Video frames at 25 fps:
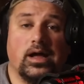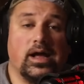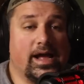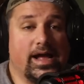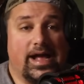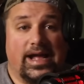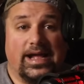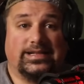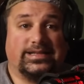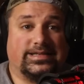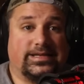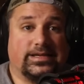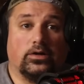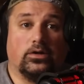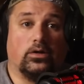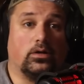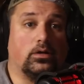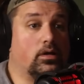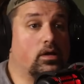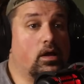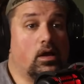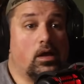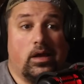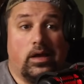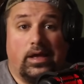until
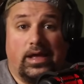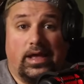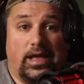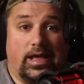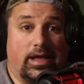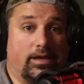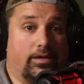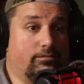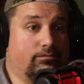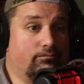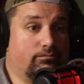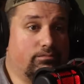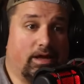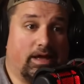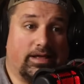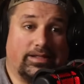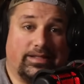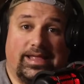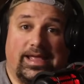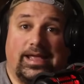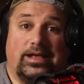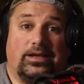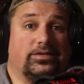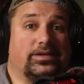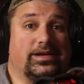he
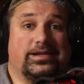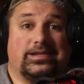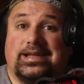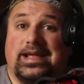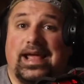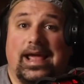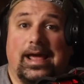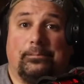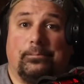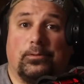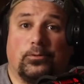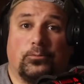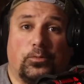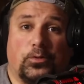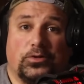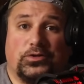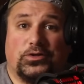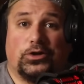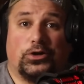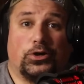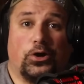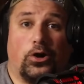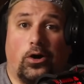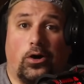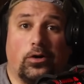illegally tampered with the
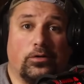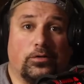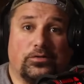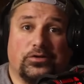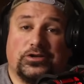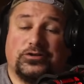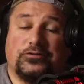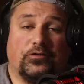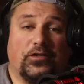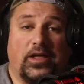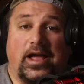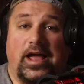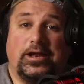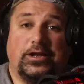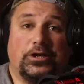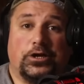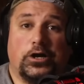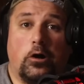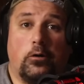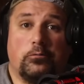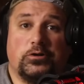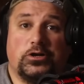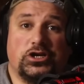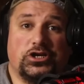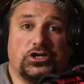Cardinals for the head
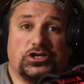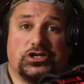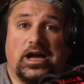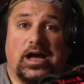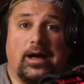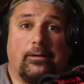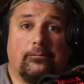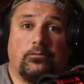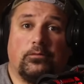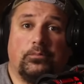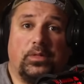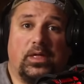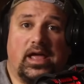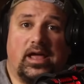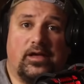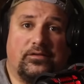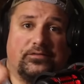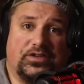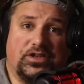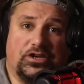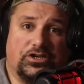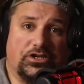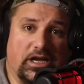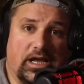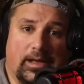coaching job from the
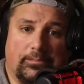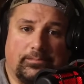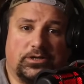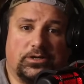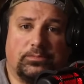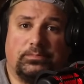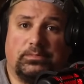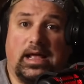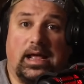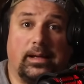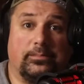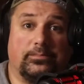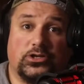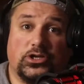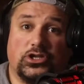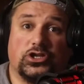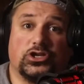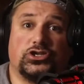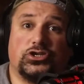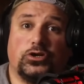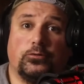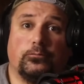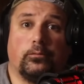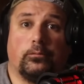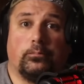NFC Championship game to the
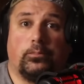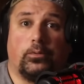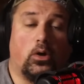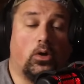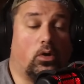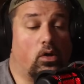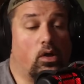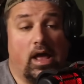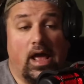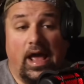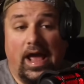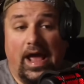Super Bowl